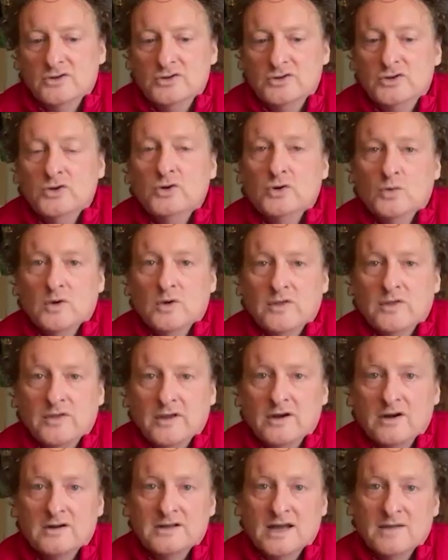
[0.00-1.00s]
do with
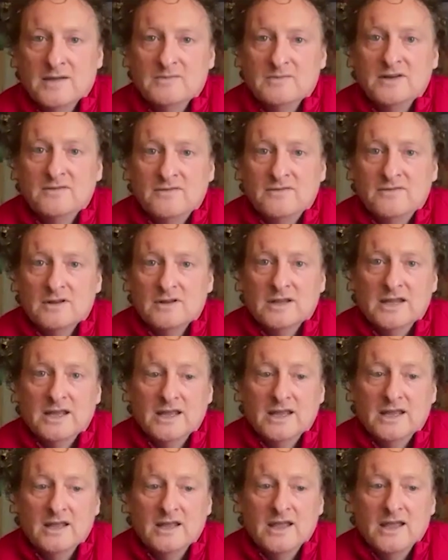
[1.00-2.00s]
their time
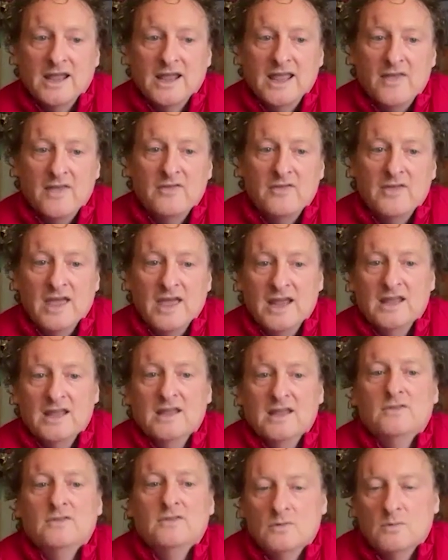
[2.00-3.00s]
differently? Can they
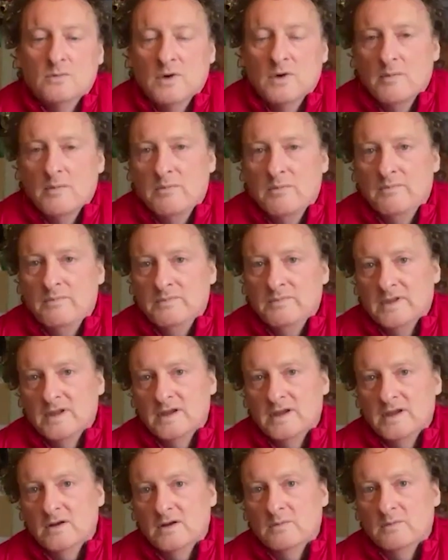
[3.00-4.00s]
give you
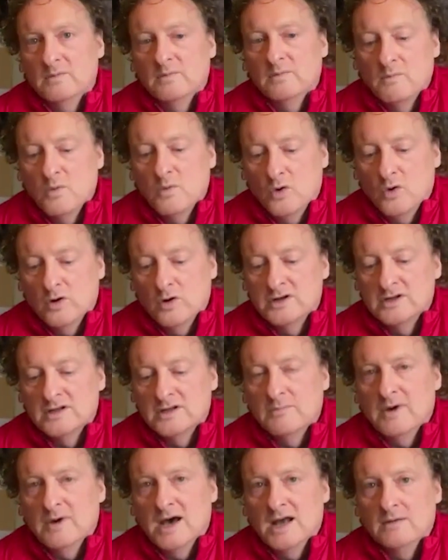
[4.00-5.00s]
more to
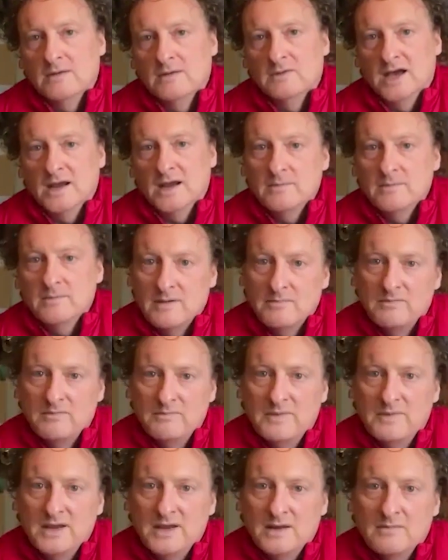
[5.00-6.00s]
the bottom line by
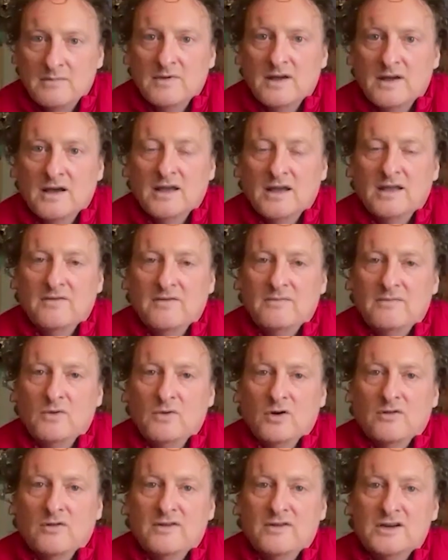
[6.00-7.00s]
being if
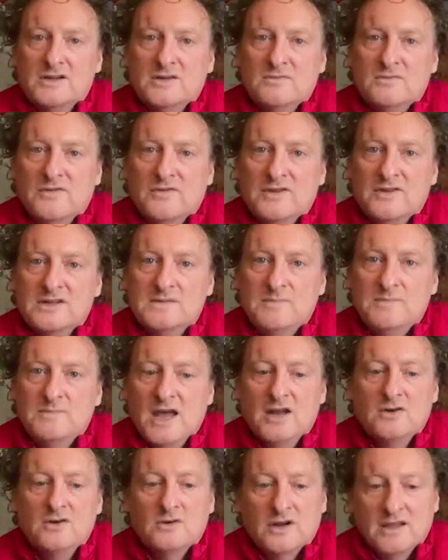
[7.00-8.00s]
more efficient with the
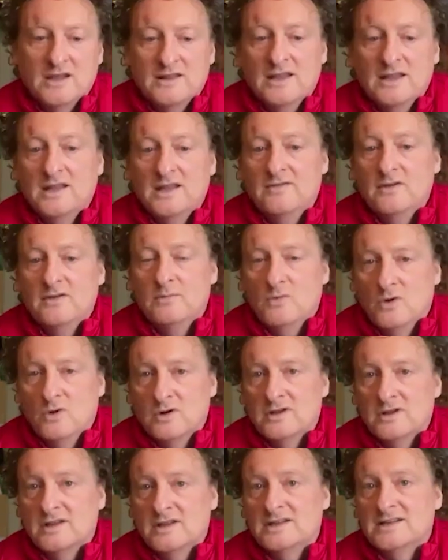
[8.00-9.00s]
spend, or can they give you
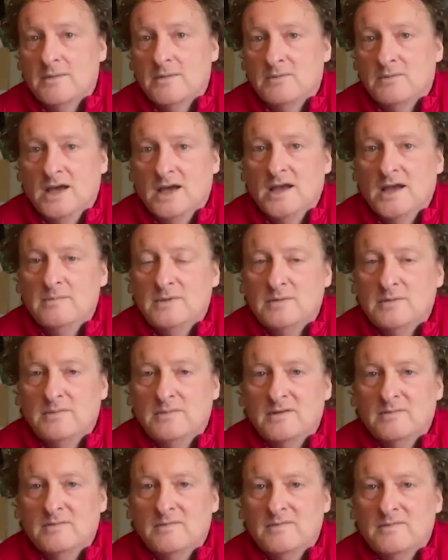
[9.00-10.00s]
more to the top line by
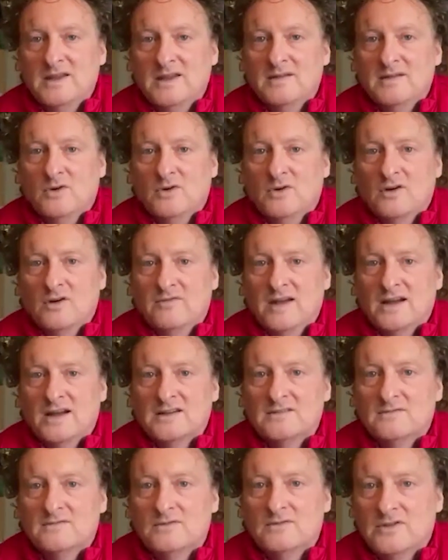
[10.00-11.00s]
being more
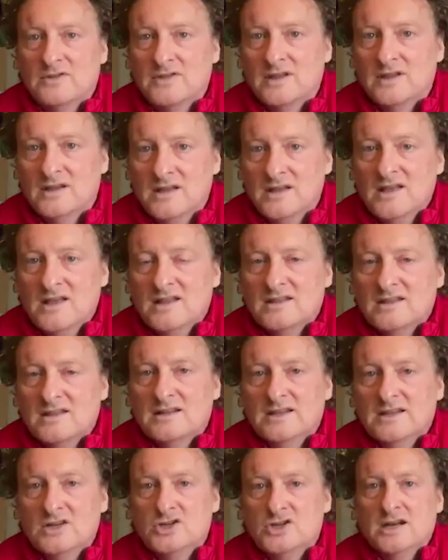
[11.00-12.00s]
effective with the
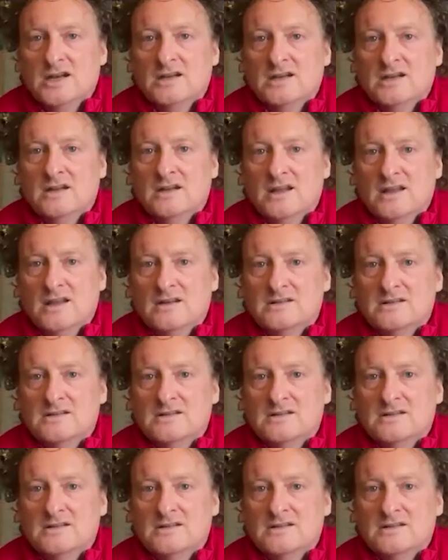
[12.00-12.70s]
lead gen and